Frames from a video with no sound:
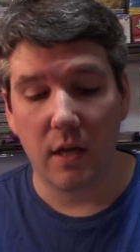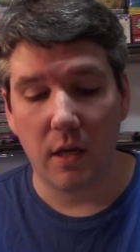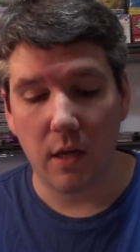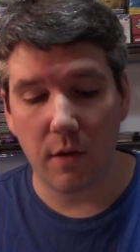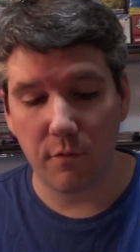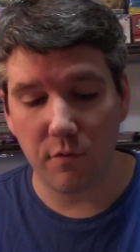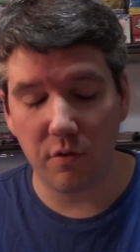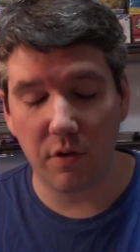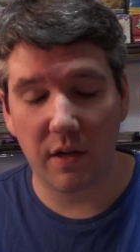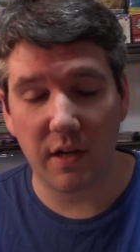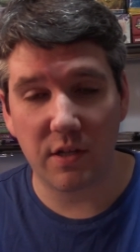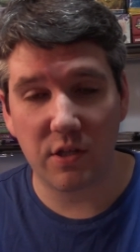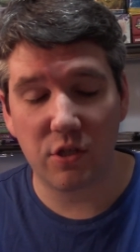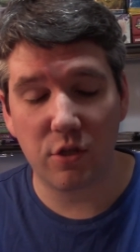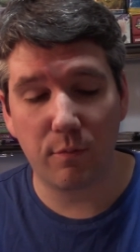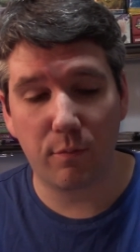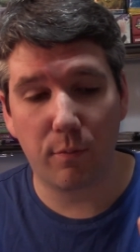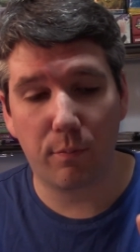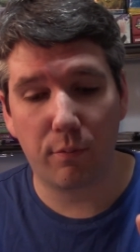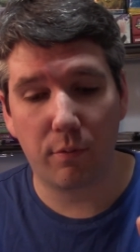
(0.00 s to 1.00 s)
if you look at
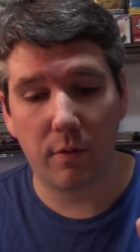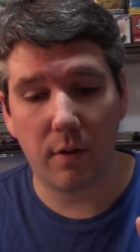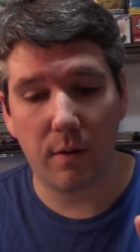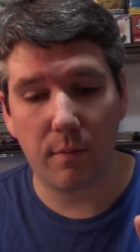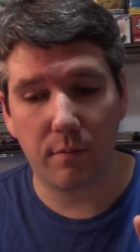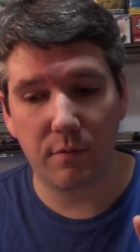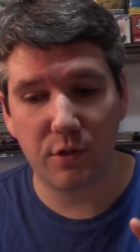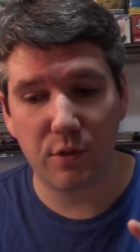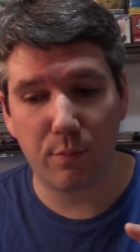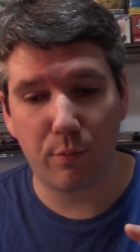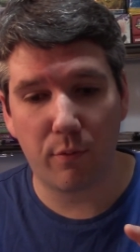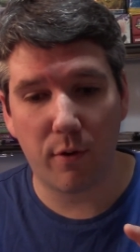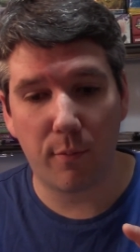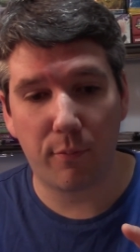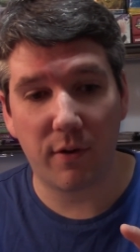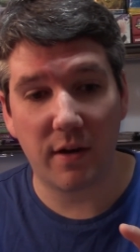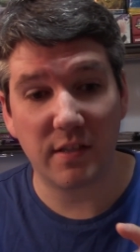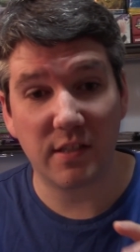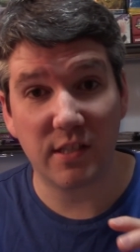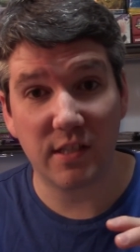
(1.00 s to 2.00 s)
super, uh, super rare
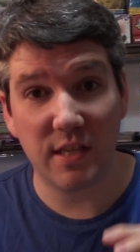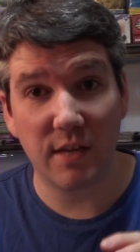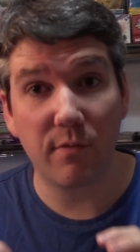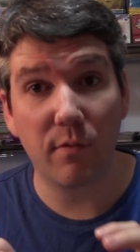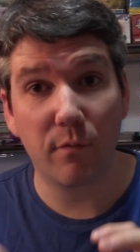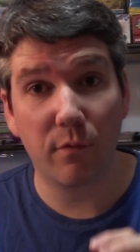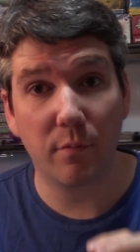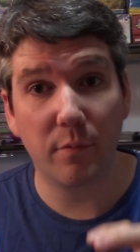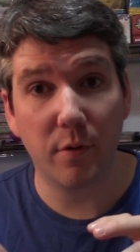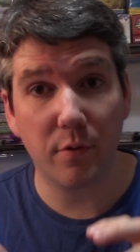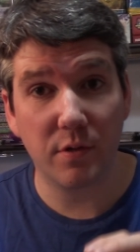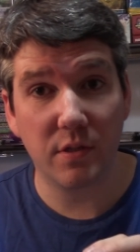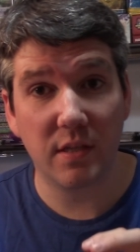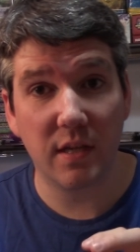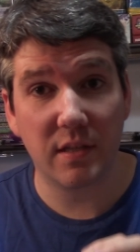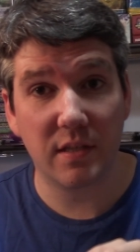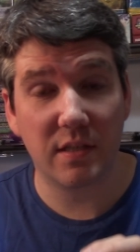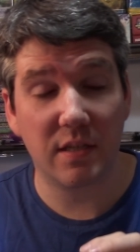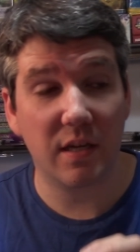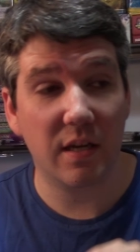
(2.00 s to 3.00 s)
prices, even from those
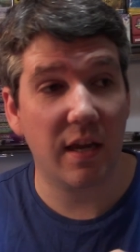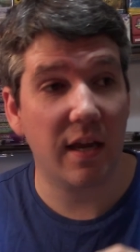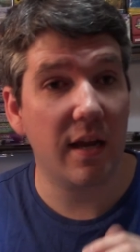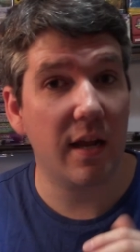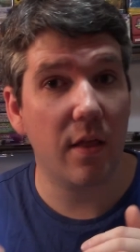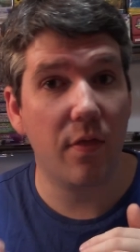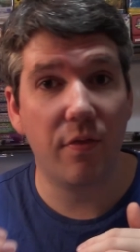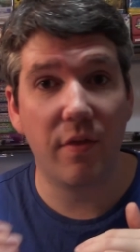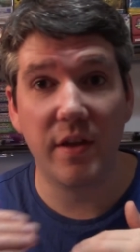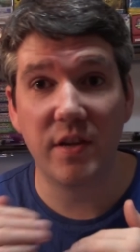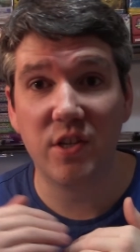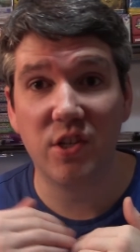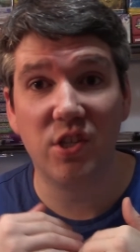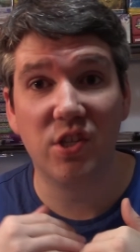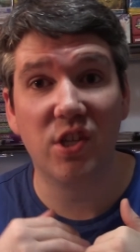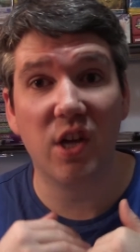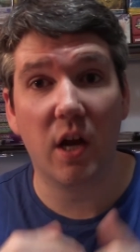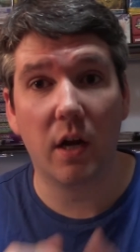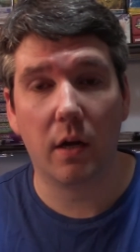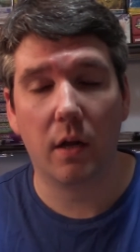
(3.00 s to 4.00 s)
sets today, they
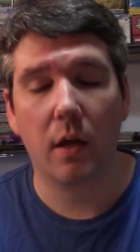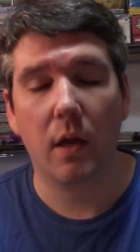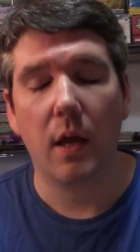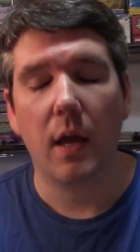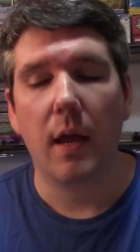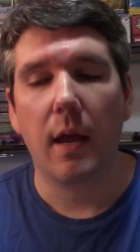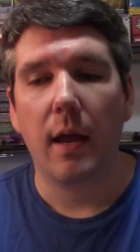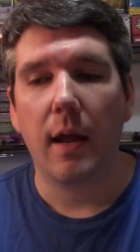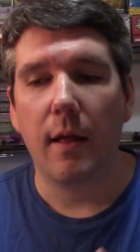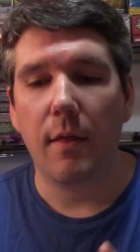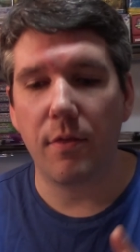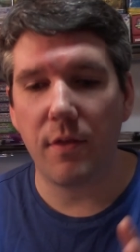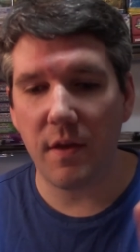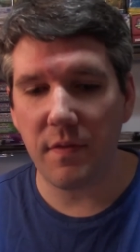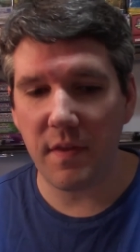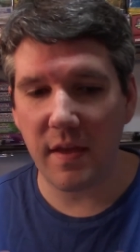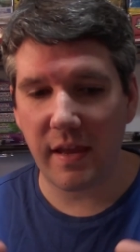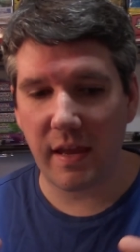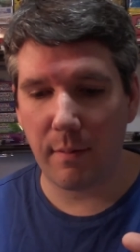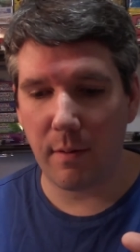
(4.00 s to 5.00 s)
suck.
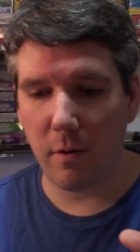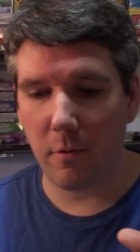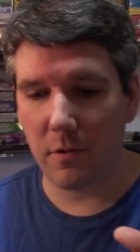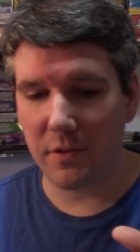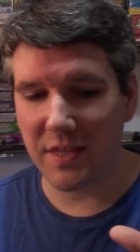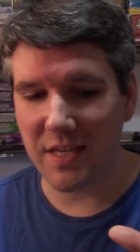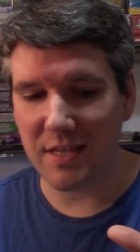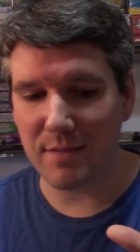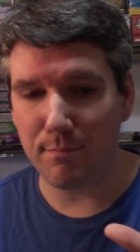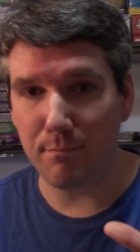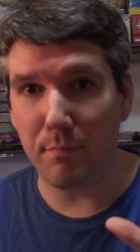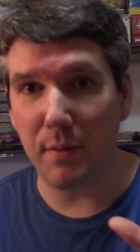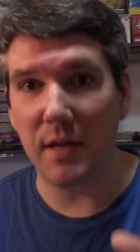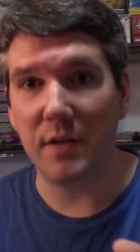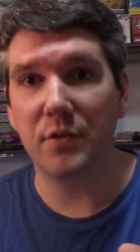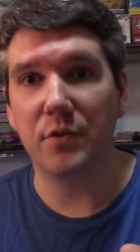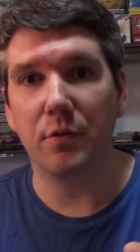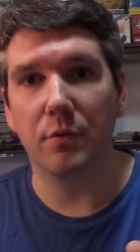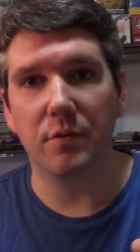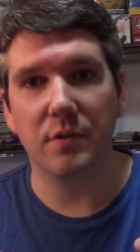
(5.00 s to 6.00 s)
Then they came out with these
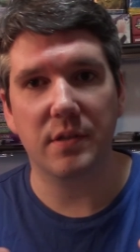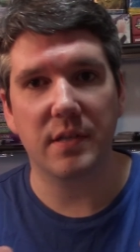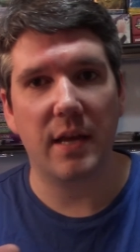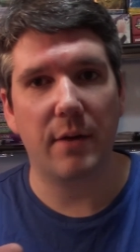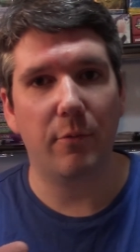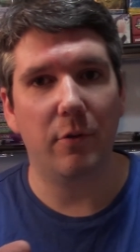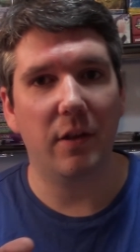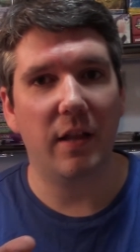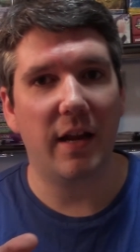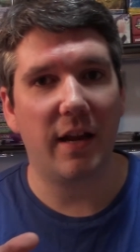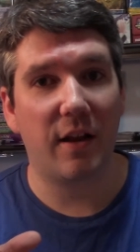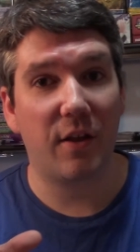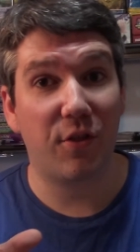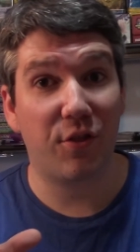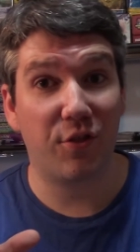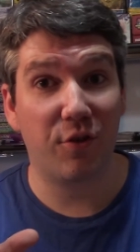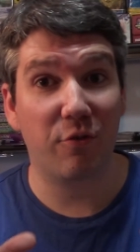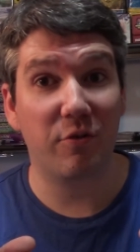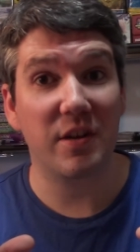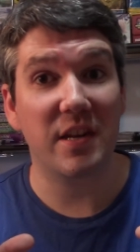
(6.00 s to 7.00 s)
bundles that were like
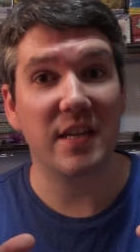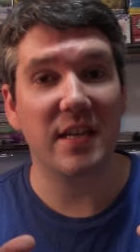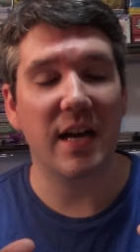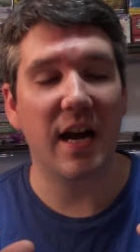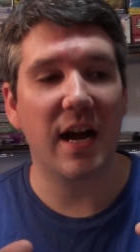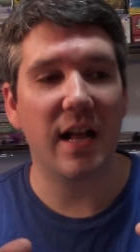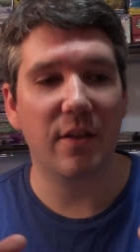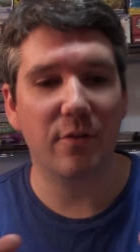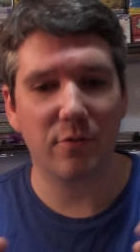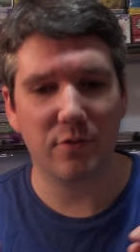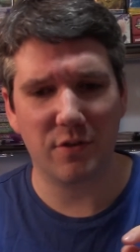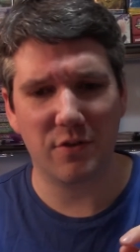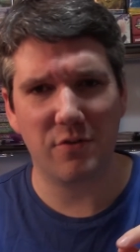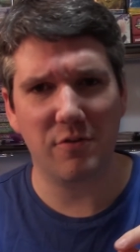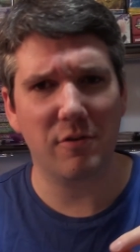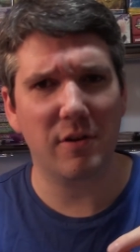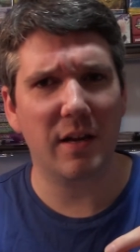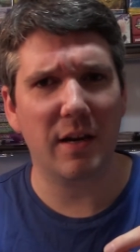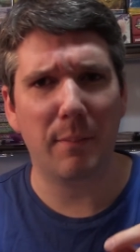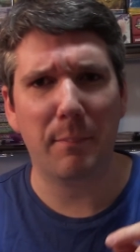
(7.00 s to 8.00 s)
$30 and
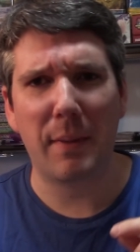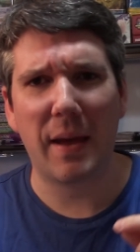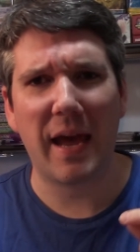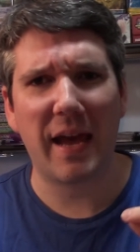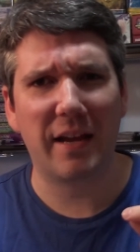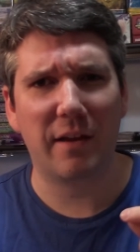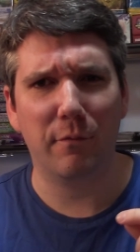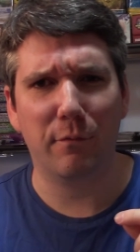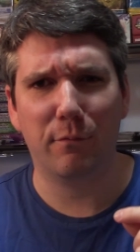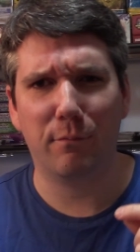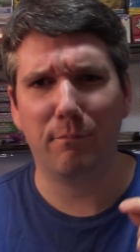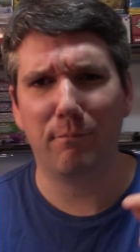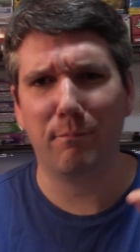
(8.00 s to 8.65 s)
you get a pack of